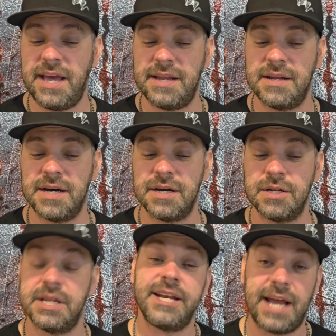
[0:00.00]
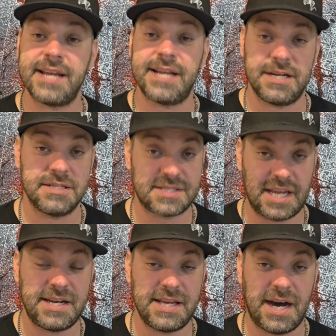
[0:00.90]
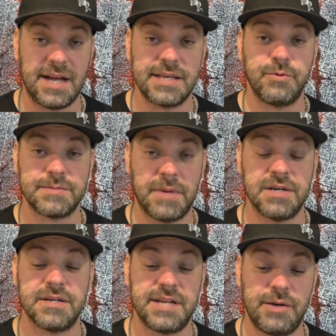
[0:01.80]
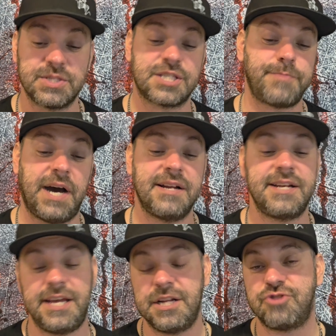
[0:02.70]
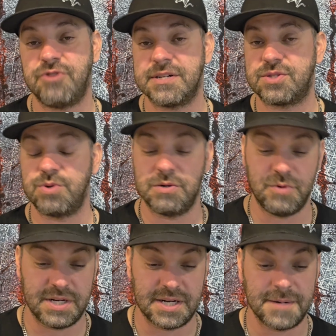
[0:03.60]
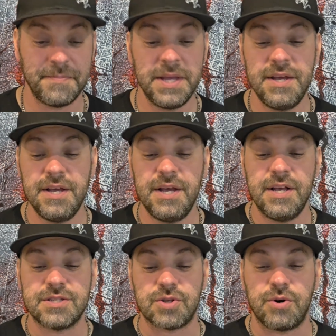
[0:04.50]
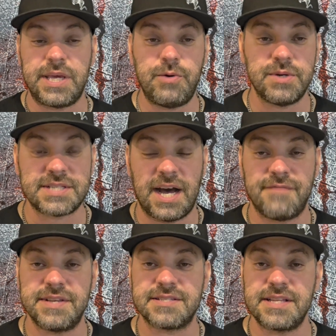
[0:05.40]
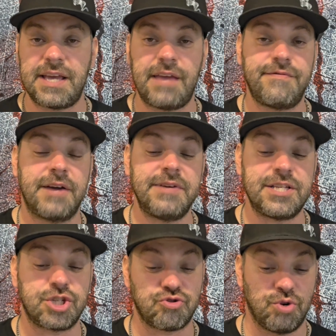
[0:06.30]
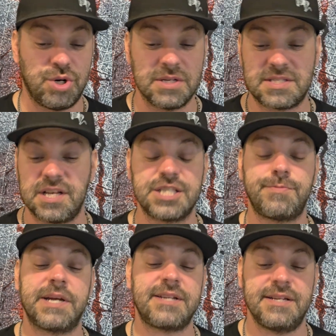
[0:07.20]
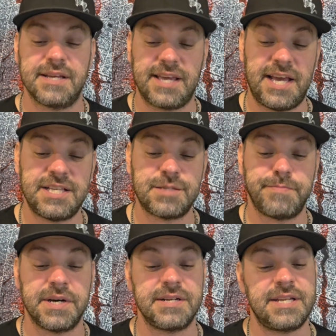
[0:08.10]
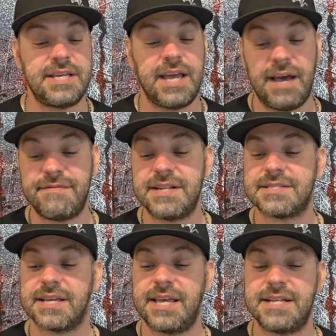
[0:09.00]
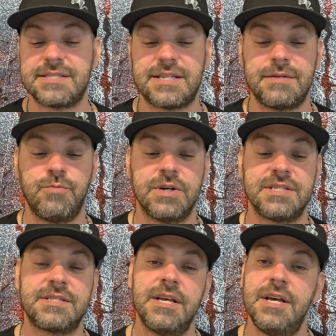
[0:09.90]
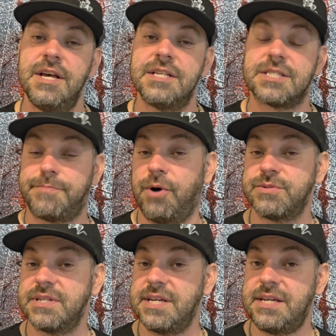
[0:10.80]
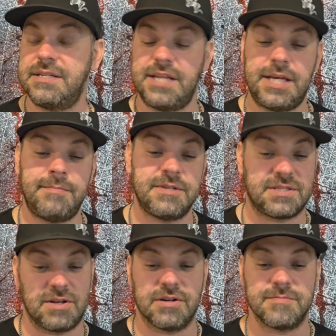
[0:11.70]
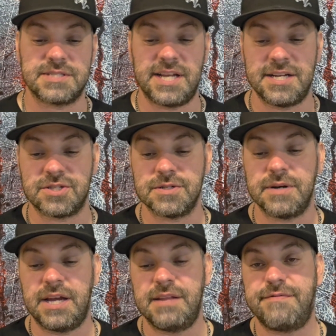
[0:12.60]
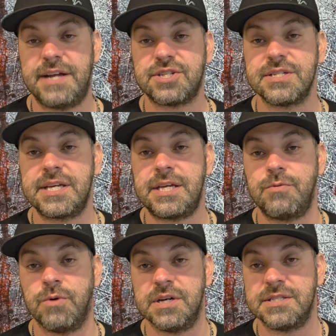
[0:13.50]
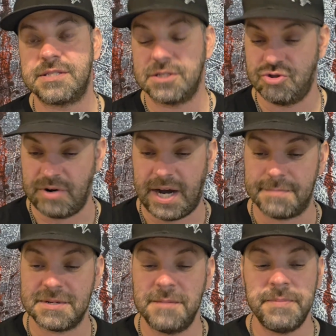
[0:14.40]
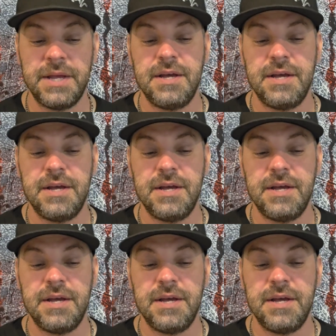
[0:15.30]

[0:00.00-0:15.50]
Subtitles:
And the night that Sadie Holly was murdered, he was spotted in a drugstore with her. So he was obviously a very strong suspect in the case, but the evidence against him was supposedly deemed circumstantial and eventually was dropped.